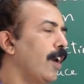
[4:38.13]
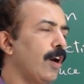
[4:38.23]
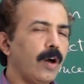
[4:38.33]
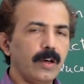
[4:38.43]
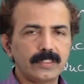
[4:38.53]

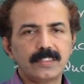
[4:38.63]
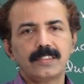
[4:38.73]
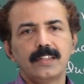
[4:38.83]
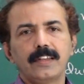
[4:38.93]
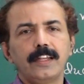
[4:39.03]

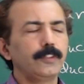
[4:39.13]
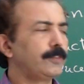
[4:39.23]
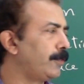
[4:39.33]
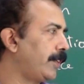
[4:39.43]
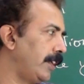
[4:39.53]
Horse, 10
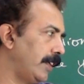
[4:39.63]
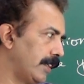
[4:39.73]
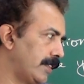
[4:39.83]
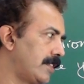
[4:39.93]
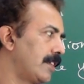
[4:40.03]
to 15
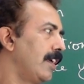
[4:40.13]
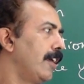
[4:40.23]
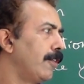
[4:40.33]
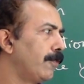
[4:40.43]
years.